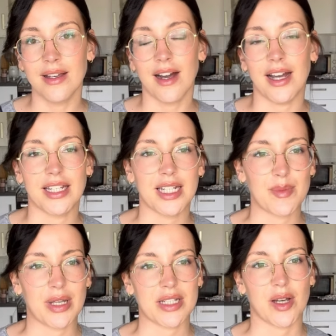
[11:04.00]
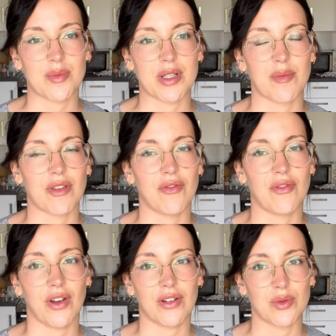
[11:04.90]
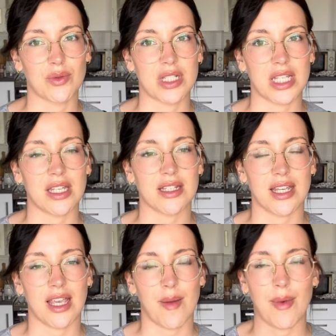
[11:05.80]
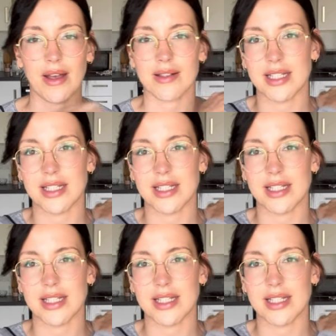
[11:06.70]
I nearly picked up something very naughty in TK Maxx.